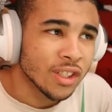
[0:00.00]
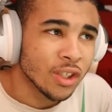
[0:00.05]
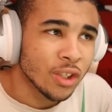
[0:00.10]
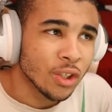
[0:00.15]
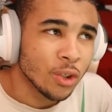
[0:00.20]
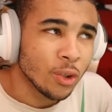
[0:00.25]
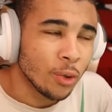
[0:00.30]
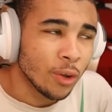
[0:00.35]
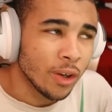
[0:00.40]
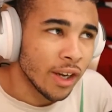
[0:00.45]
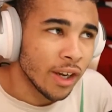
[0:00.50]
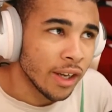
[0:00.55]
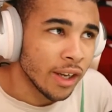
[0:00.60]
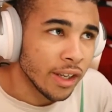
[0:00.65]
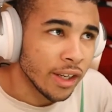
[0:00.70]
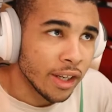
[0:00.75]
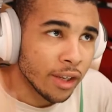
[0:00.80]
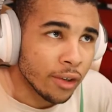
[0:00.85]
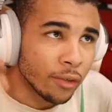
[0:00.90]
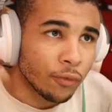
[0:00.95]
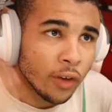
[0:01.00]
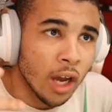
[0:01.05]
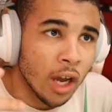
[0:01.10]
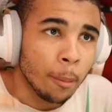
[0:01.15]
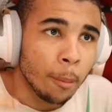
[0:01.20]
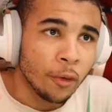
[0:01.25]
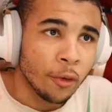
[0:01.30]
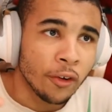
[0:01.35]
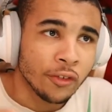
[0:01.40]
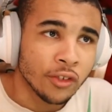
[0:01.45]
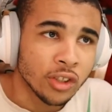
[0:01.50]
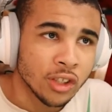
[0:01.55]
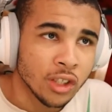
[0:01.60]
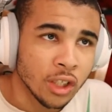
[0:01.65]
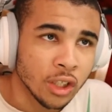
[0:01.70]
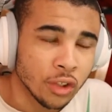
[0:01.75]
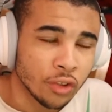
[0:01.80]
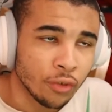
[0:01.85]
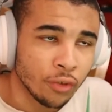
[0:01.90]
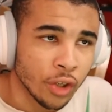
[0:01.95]
going to go ahead and wrap it up
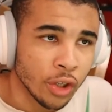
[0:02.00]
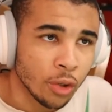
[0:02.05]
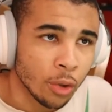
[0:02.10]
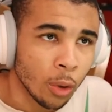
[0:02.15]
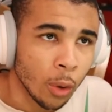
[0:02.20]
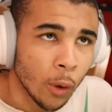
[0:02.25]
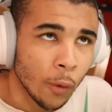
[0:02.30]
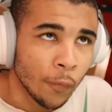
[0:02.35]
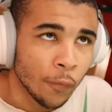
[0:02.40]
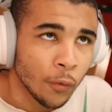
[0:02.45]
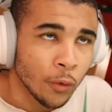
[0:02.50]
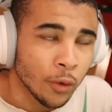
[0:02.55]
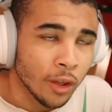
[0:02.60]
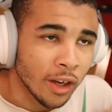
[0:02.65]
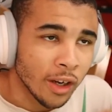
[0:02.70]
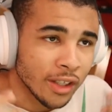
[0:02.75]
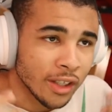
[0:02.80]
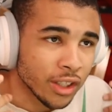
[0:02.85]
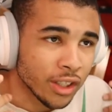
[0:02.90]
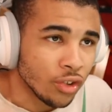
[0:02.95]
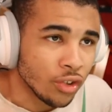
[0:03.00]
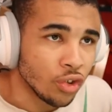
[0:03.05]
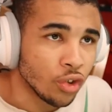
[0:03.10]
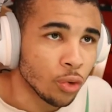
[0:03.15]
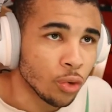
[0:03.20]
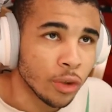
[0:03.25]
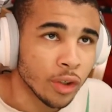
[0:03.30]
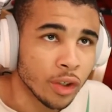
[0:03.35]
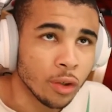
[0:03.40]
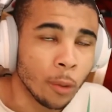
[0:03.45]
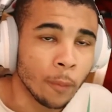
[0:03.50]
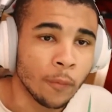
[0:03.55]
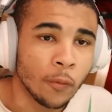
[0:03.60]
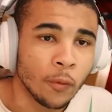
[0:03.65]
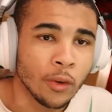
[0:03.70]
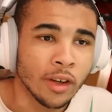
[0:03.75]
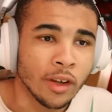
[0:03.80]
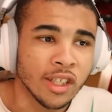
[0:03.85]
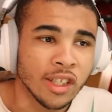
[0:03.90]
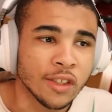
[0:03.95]
today's video. Hopefully you guys enjoyed and
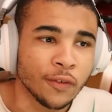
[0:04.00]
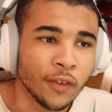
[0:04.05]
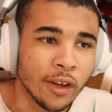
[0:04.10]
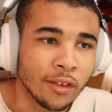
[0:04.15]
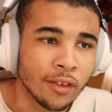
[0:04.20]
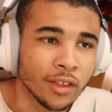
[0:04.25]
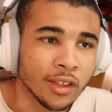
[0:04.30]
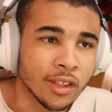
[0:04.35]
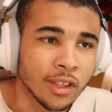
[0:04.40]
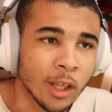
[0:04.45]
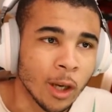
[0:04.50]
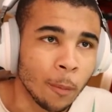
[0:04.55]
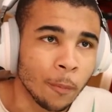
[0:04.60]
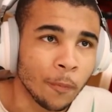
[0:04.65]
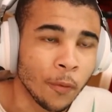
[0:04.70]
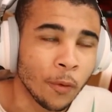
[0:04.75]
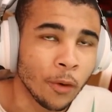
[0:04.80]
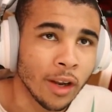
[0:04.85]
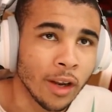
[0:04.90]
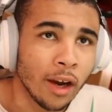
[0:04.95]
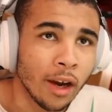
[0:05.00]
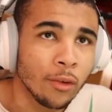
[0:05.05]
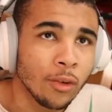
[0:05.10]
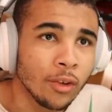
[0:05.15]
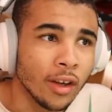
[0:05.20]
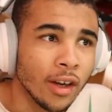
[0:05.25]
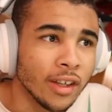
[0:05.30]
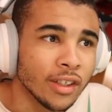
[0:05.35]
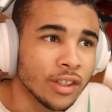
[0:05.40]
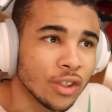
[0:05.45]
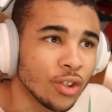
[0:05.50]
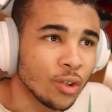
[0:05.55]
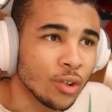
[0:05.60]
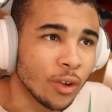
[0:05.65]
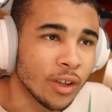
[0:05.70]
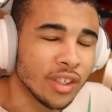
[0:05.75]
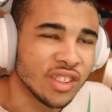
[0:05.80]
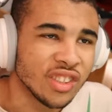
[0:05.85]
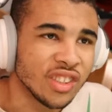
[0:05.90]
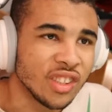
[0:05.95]
hopefully you guys found this helpful on how you guys can
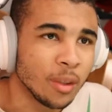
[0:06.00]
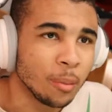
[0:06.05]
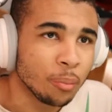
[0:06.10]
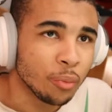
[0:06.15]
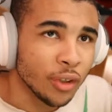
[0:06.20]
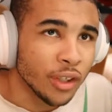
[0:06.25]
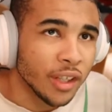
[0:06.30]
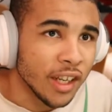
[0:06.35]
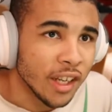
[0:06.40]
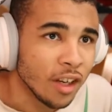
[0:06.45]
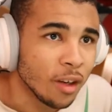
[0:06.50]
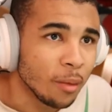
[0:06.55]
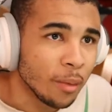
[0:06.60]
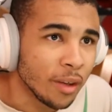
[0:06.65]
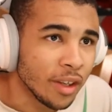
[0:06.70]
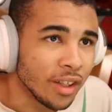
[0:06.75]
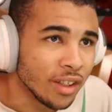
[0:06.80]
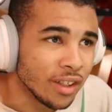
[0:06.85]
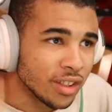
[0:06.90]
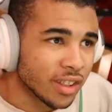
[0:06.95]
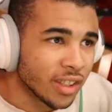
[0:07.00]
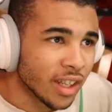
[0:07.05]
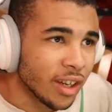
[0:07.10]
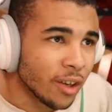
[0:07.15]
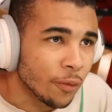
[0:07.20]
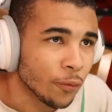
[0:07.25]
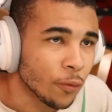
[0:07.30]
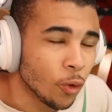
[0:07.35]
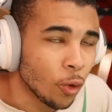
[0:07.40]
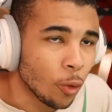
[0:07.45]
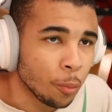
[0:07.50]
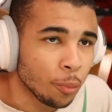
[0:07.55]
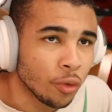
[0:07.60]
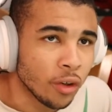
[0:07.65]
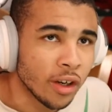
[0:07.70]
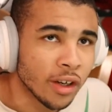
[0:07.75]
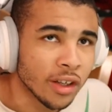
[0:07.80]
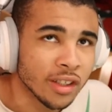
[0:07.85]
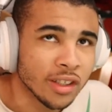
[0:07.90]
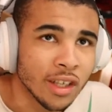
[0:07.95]
go ahead and simply animate inside of
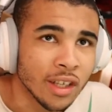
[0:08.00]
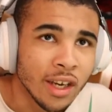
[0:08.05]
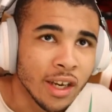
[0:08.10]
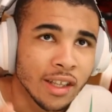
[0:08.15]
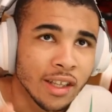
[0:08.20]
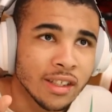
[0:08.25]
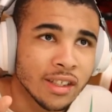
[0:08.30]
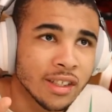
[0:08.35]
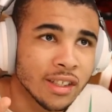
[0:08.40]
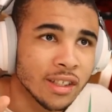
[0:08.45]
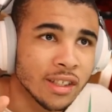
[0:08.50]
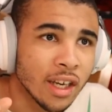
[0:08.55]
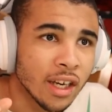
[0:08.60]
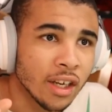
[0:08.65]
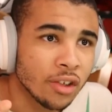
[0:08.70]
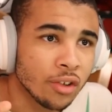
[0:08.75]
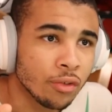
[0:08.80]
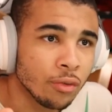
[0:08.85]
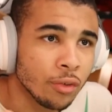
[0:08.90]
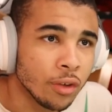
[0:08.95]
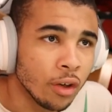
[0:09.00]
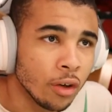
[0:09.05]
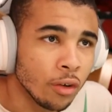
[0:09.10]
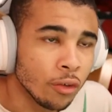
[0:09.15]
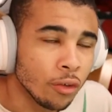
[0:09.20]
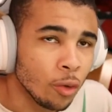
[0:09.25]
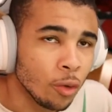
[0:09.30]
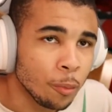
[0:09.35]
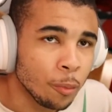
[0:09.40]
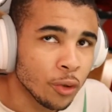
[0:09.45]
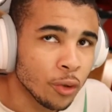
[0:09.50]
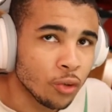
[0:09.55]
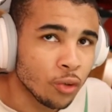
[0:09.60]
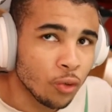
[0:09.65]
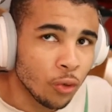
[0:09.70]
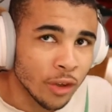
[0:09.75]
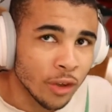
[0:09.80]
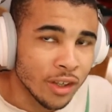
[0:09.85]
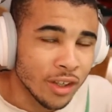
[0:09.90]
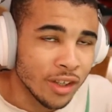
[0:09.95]
Roblox. This is actually a little bit
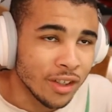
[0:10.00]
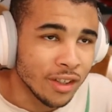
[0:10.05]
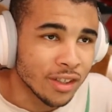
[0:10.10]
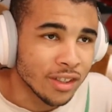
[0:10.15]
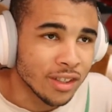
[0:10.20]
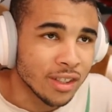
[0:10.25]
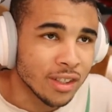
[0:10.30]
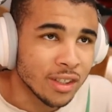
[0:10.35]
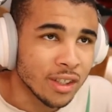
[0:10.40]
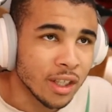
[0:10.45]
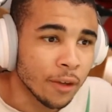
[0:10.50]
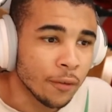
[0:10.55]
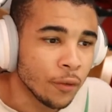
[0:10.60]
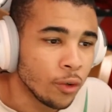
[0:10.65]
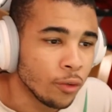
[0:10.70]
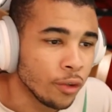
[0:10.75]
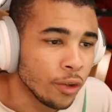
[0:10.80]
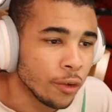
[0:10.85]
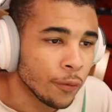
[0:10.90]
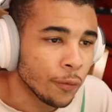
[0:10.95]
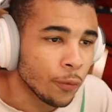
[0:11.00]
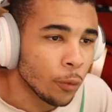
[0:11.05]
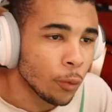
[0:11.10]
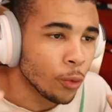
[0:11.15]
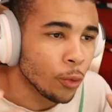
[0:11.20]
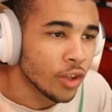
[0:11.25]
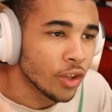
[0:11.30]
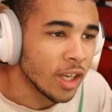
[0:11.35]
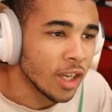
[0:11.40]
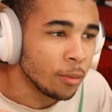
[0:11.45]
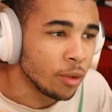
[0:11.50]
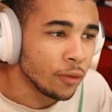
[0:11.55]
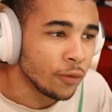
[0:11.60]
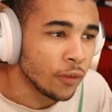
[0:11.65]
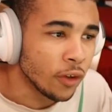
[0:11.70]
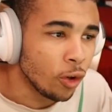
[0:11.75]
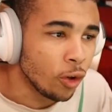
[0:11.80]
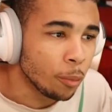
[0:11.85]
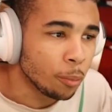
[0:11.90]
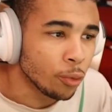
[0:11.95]
tricky and this is definitely for game
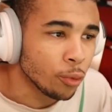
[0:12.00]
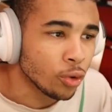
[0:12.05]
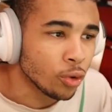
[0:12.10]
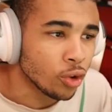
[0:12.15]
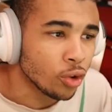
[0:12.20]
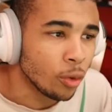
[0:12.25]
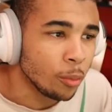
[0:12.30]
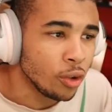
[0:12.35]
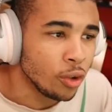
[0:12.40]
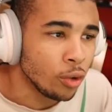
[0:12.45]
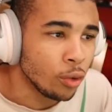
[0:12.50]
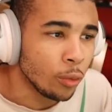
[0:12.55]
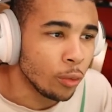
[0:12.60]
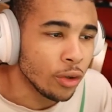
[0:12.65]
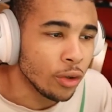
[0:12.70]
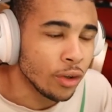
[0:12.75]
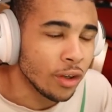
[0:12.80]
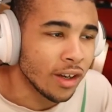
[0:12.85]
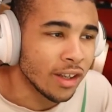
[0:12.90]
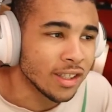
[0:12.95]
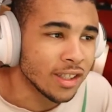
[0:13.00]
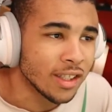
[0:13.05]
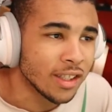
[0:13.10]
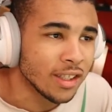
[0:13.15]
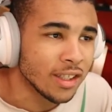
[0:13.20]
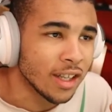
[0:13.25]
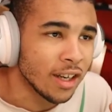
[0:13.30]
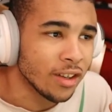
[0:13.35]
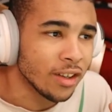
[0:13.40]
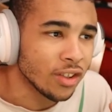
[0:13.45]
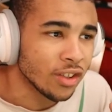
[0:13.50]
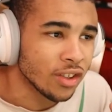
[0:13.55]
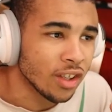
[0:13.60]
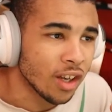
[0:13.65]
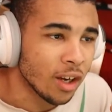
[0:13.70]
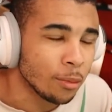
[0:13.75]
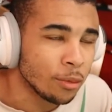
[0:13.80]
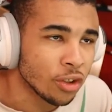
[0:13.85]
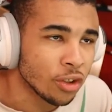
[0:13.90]
developers. So let me know what you guys think down in the comment